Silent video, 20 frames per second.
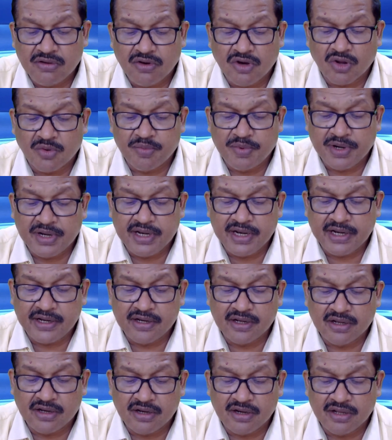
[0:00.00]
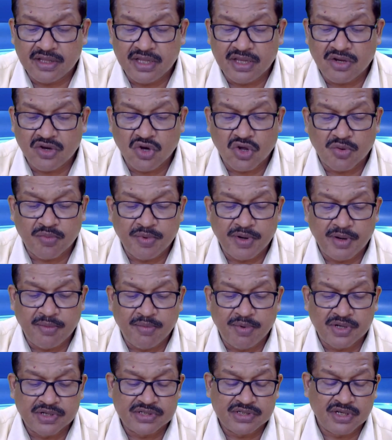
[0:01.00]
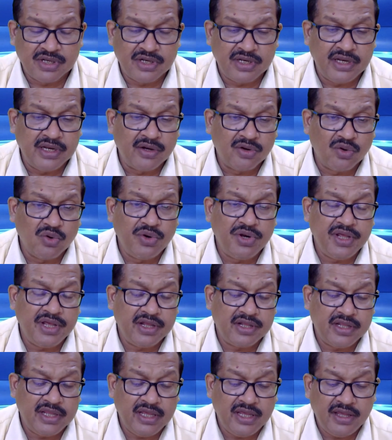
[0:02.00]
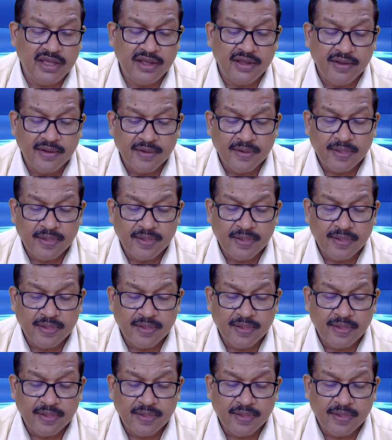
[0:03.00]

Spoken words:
corporate debtor or the corporate person, including the